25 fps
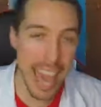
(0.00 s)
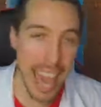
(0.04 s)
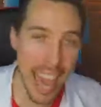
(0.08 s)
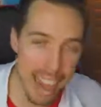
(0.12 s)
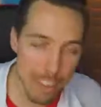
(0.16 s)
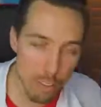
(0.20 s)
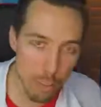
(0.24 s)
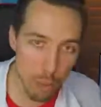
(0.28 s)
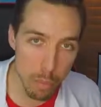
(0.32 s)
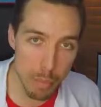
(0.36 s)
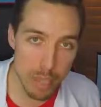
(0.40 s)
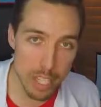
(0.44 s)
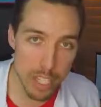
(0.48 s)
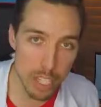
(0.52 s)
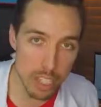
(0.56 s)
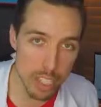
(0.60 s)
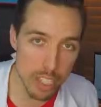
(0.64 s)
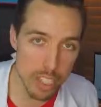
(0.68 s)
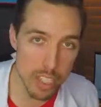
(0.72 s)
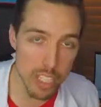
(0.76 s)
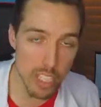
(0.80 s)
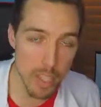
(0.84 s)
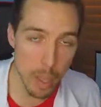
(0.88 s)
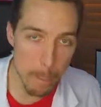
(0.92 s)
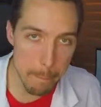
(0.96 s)
I will be your
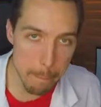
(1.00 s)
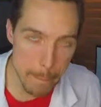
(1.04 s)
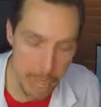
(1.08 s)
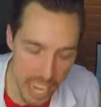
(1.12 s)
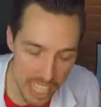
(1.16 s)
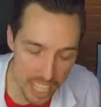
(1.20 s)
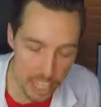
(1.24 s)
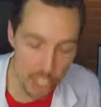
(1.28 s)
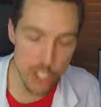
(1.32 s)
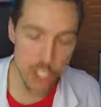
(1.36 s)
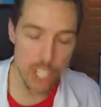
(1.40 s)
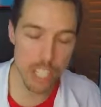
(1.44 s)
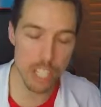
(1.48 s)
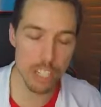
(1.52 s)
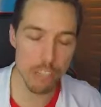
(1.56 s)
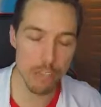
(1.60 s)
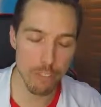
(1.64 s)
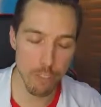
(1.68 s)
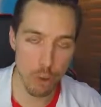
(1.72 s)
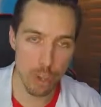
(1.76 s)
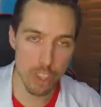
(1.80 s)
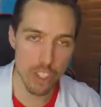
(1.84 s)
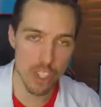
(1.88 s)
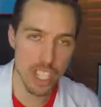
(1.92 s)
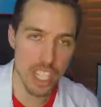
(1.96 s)
syllabologist
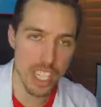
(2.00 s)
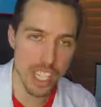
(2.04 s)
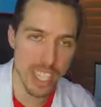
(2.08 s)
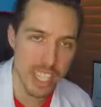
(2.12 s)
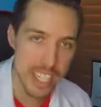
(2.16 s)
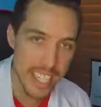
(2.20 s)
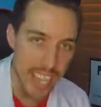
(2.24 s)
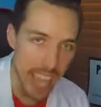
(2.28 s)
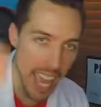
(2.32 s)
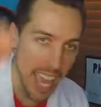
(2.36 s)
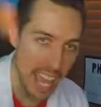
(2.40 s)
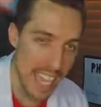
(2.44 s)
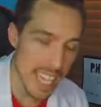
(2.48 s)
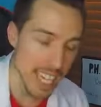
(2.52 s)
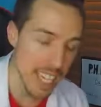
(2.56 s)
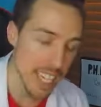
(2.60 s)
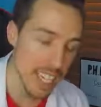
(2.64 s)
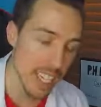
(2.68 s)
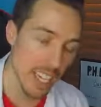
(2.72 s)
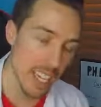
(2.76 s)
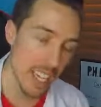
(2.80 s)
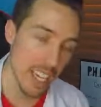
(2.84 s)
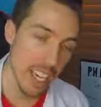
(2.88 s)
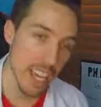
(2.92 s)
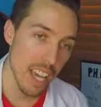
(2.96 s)
for today.
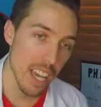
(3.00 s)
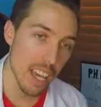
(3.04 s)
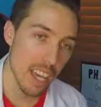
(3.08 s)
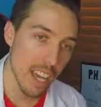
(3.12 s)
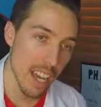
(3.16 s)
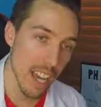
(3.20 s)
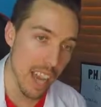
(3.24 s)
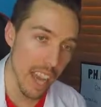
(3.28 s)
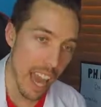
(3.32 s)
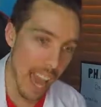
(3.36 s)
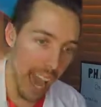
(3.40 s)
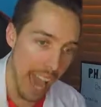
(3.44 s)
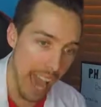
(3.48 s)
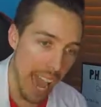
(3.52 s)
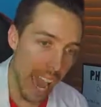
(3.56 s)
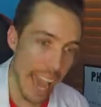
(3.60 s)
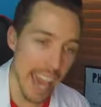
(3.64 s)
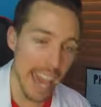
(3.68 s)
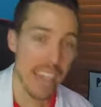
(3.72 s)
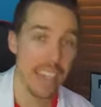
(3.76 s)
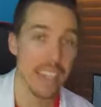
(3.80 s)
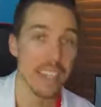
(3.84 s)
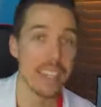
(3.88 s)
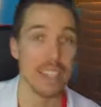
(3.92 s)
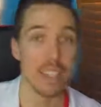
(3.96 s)

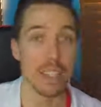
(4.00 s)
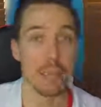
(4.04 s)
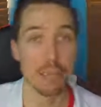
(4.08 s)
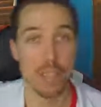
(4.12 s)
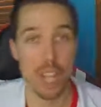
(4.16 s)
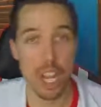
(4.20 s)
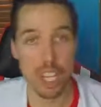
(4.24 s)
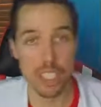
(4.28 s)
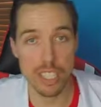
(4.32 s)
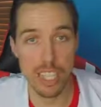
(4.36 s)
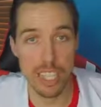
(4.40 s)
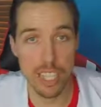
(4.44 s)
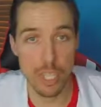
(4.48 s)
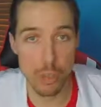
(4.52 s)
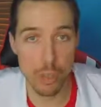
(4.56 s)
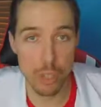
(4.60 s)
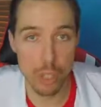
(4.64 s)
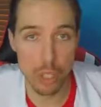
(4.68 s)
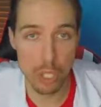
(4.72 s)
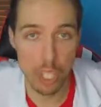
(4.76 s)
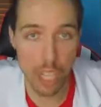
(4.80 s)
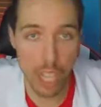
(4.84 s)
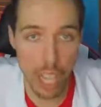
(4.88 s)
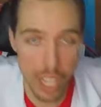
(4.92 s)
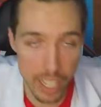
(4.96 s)
I am Dr.
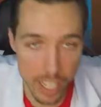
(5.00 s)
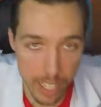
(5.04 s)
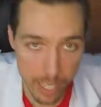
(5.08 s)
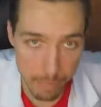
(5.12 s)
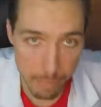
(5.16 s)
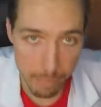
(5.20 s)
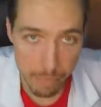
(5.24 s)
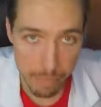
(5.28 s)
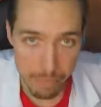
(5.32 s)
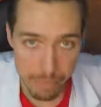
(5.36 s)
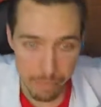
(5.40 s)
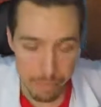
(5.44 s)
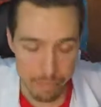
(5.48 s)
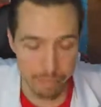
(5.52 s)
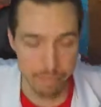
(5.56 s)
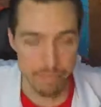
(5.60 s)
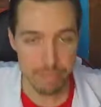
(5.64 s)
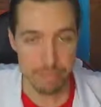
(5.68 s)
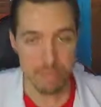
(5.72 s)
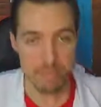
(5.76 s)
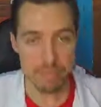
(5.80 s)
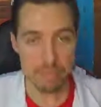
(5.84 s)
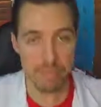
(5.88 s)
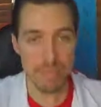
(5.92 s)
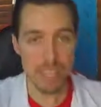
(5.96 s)
Lyrical Luck.
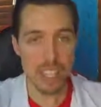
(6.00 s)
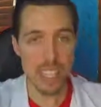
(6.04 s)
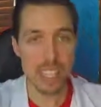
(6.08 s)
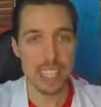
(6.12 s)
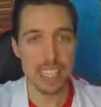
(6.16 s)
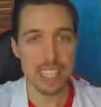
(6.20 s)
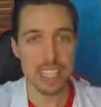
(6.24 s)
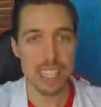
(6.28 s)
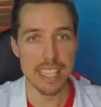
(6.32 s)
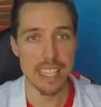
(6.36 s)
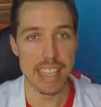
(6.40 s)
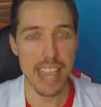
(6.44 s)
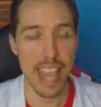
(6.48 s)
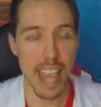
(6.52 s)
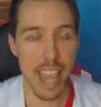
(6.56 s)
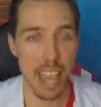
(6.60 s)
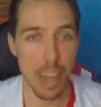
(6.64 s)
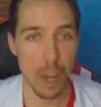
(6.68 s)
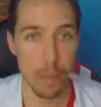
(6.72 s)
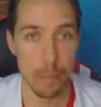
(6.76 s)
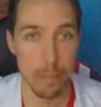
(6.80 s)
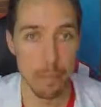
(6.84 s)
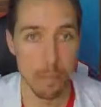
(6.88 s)
Now,